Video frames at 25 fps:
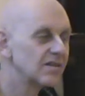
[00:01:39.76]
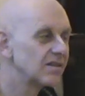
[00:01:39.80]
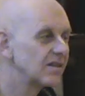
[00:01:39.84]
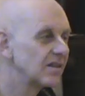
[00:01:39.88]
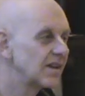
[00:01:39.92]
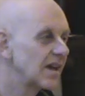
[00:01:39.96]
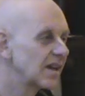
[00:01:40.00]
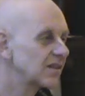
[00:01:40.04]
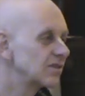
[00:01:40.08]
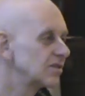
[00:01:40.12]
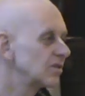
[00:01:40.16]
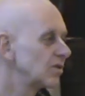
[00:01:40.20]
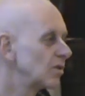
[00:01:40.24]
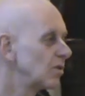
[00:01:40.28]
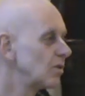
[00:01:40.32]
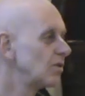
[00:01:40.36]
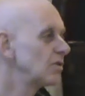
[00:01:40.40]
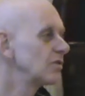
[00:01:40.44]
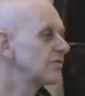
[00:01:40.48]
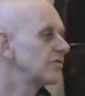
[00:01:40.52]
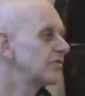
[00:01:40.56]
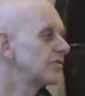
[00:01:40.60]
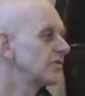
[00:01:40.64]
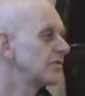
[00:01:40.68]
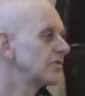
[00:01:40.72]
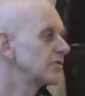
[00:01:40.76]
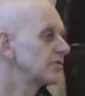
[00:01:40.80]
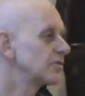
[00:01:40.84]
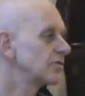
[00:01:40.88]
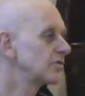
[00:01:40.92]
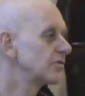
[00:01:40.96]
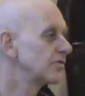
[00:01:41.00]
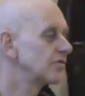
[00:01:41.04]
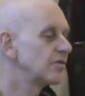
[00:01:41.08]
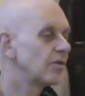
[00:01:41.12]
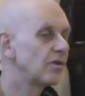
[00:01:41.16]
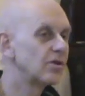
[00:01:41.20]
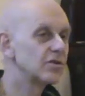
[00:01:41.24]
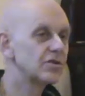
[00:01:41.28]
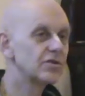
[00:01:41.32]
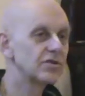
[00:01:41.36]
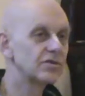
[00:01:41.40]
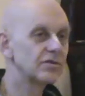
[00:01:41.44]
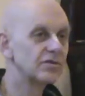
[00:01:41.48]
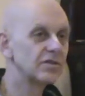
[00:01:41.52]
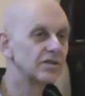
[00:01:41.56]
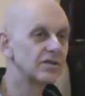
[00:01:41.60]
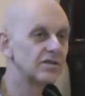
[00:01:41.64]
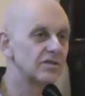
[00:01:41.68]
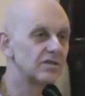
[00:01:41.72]
actually all good fortune
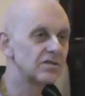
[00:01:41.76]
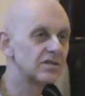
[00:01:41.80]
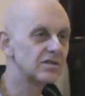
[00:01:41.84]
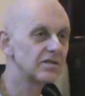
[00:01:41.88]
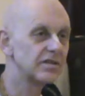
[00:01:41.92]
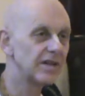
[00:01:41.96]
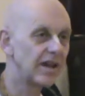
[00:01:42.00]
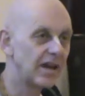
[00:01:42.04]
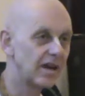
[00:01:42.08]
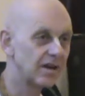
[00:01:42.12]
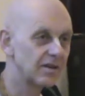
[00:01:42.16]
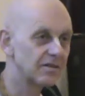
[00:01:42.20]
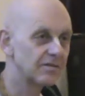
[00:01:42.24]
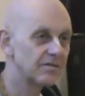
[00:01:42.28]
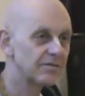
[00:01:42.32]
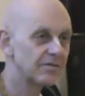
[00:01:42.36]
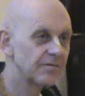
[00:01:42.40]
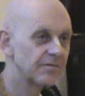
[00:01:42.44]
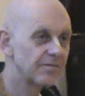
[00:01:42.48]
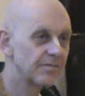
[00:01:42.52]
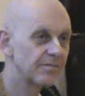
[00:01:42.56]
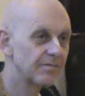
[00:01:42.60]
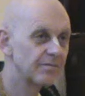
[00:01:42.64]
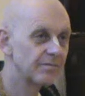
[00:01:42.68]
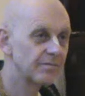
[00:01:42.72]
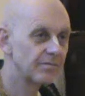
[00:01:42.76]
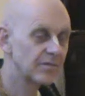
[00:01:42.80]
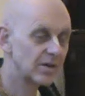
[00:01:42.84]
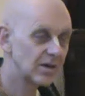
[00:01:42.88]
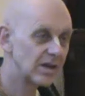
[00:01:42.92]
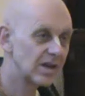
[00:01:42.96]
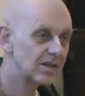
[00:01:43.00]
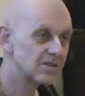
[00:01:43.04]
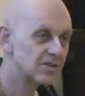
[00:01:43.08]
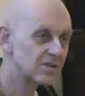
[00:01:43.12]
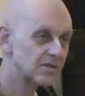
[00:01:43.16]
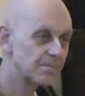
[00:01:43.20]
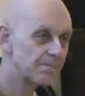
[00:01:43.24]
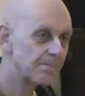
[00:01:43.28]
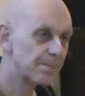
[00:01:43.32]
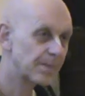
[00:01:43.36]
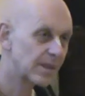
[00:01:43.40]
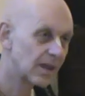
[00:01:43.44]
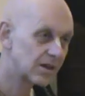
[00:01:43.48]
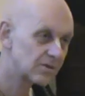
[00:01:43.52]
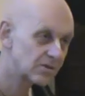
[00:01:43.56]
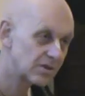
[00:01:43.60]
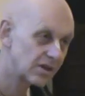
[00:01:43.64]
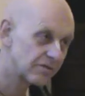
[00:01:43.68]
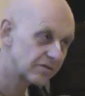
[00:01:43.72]
is there. One has to
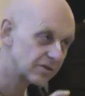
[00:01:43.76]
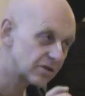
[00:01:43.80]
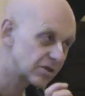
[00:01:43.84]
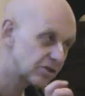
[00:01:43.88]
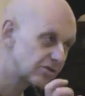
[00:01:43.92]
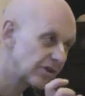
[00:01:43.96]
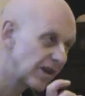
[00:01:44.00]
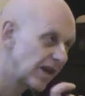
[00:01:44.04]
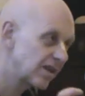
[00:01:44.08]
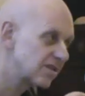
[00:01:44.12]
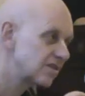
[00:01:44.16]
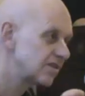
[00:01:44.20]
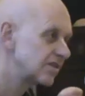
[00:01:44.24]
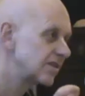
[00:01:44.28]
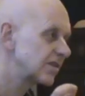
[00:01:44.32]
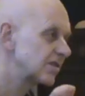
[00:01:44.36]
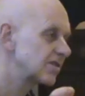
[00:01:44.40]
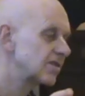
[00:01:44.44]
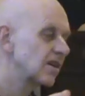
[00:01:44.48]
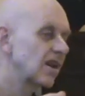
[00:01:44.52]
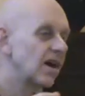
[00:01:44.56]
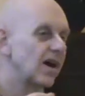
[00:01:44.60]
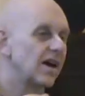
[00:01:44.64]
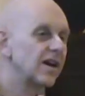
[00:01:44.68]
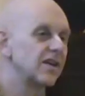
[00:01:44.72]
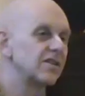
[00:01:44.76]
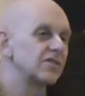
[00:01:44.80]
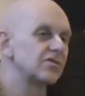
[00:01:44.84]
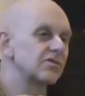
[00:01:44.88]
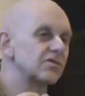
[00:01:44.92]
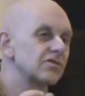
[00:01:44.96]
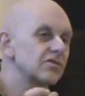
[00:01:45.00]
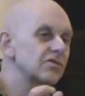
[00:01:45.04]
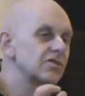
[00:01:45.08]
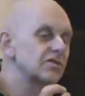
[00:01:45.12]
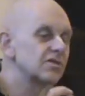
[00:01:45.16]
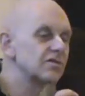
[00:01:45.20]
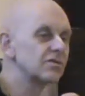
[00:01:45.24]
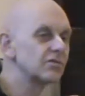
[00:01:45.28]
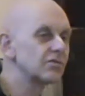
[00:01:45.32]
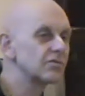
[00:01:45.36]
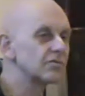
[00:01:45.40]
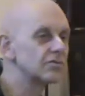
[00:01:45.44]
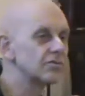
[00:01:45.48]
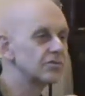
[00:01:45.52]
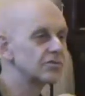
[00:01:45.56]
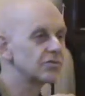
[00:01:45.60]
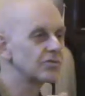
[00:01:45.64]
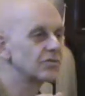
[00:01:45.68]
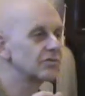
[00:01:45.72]
have transcendental eyes
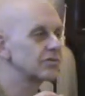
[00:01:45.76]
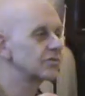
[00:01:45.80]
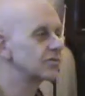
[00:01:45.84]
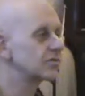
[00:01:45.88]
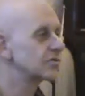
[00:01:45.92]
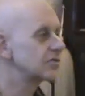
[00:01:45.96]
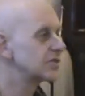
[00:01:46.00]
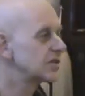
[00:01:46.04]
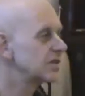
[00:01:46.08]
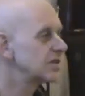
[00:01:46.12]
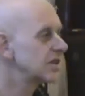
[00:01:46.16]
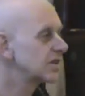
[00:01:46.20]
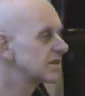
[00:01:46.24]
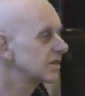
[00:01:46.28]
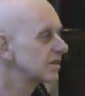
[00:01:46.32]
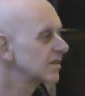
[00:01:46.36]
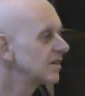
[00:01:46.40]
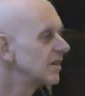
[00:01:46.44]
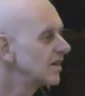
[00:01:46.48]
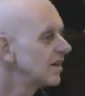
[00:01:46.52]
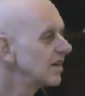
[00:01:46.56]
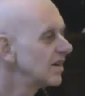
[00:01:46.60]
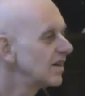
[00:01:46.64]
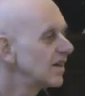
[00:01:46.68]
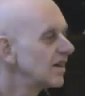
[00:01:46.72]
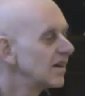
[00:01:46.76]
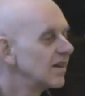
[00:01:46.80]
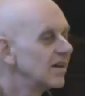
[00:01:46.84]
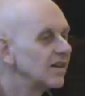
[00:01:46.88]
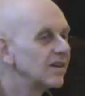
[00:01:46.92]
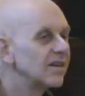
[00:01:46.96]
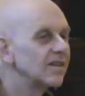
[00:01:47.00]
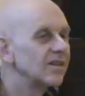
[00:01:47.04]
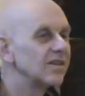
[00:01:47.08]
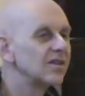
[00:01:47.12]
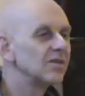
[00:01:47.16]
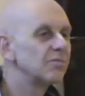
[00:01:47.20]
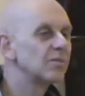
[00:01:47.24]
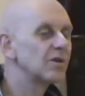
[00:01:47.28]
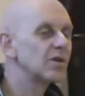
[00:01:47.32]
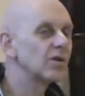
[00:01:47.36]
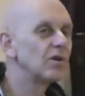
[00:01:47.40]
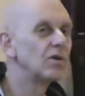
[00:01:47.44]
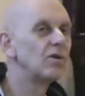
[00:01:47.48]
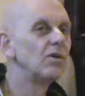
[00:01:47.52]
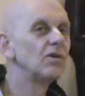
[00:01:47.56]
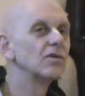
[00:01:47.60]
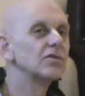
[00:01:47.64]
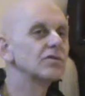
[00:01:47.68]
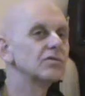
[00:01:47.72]
to see it, but
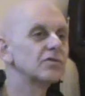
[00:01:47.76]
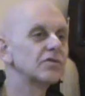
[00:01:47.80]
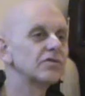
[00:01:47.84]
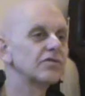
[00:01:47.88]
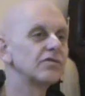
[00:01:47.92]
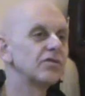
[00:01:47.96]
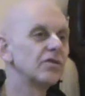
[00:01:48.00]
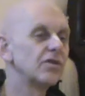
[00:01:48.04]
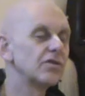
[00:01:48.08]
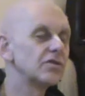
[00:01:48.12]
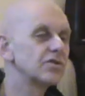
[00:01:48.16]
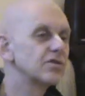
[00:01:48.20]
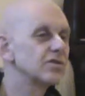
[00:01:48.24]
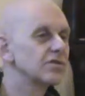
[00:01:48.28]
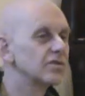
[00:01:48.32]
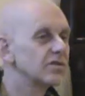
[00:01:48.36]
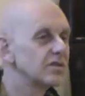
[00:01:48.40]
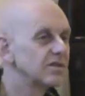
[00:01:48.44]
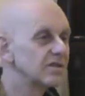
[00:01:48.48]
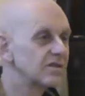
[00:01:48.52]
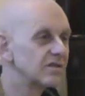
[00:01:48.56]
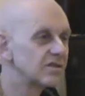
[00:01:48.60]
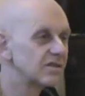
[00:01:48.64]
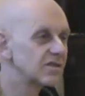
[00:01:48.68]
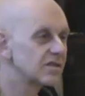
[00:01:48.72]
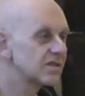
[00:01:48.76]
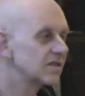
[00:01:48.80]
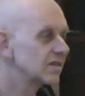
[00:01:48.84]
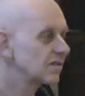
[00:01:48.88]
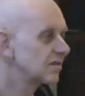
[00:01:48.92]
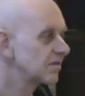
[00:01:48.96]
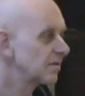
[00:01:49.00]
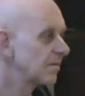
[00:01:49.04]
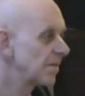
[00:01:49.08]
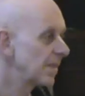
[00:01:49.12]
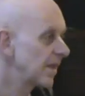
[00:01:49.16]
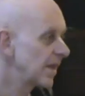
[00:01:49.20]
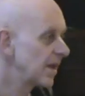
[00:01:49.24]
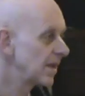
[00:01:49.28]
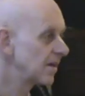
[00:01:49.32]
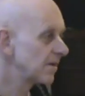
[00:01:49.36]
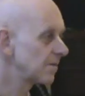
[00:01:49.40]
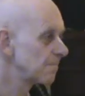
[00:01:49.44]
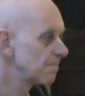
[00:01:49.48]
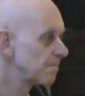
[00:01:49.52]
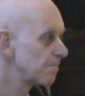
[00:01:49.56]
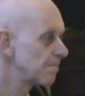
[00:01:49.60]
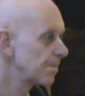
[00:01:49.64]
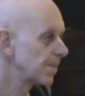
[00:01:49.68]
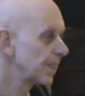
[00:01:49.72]
all good fortune is there.
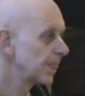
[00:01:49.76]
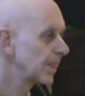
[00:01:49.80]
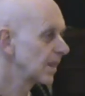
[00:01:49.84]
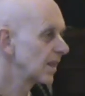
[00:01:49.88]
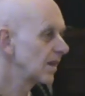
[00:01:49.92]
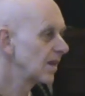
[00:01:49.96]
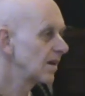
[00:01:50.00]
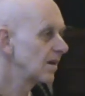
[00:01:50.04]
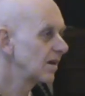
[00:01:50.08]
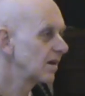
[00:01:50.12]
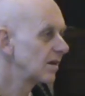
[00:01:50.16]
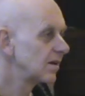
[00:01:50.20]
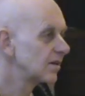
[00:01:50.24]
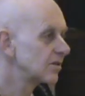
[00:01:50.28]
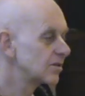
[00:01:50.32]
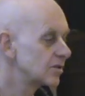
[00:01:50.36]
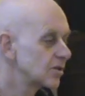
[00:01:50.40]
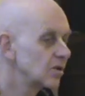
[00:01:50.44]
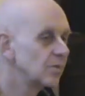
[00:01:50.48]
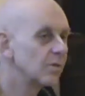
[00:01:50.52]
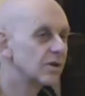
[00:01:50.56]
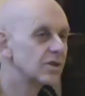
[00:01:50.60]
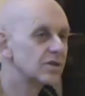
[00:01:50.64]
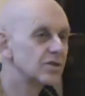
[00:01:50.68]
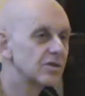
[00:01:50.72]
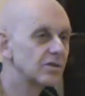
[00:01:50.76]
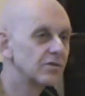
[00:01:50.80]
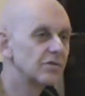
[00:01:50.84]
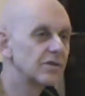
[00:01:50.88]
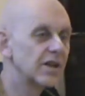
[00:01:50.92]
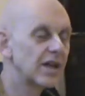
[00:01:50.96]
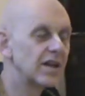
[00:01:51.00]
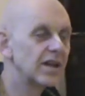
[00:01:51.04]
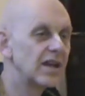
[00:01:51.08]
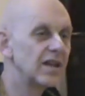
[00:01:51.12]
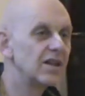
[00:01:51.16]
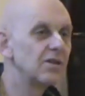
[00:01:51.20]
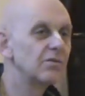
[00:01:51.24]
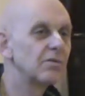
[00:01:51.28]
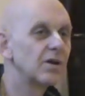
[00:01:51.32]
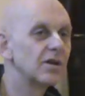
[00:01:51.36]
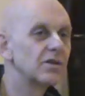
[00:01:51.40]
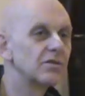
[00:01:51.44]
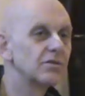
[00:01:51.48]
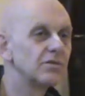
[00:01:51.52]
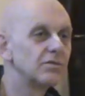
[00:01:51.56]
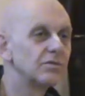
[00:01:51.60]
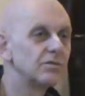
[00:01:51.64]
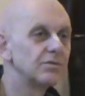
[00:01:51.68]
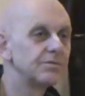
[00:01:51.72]
So much so that anyone
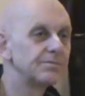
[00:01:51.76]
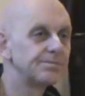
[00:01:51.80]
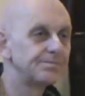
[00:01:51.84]
who